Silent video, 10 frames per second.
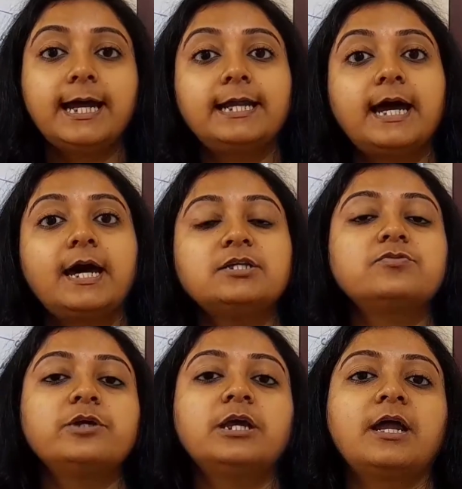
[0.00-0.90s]
And as
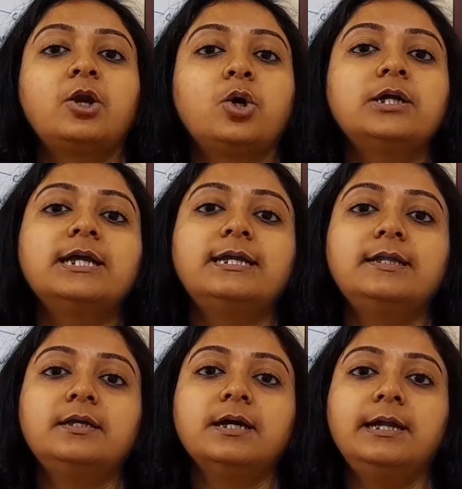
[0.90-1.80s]
we cannot get
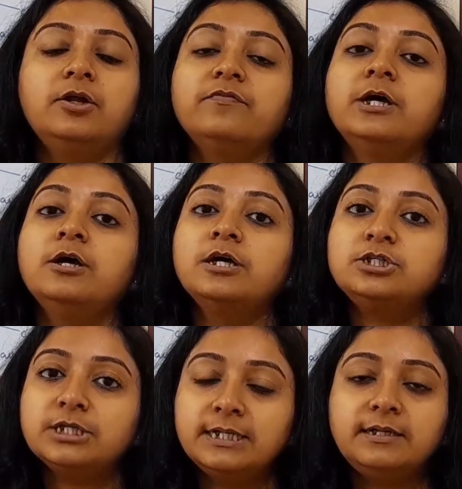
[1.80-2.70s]
any kind of
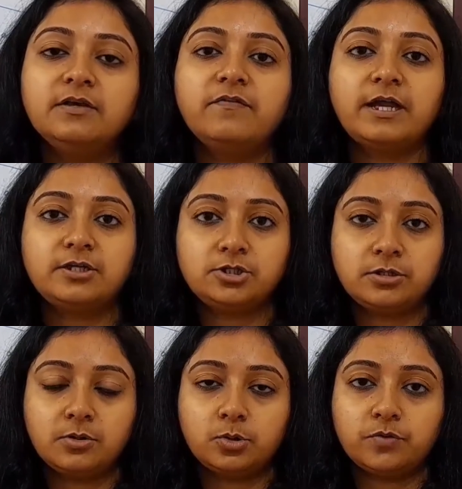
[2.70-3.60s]
genetic
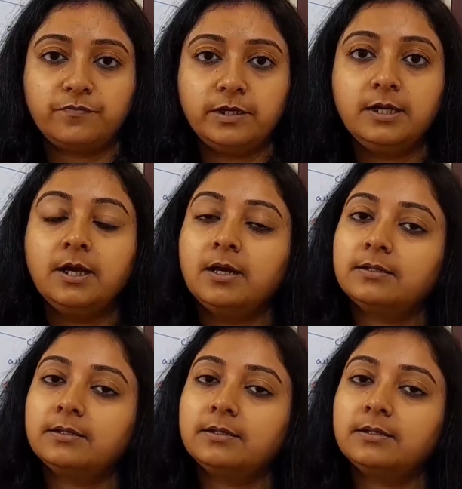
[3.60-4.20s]
variation out of it,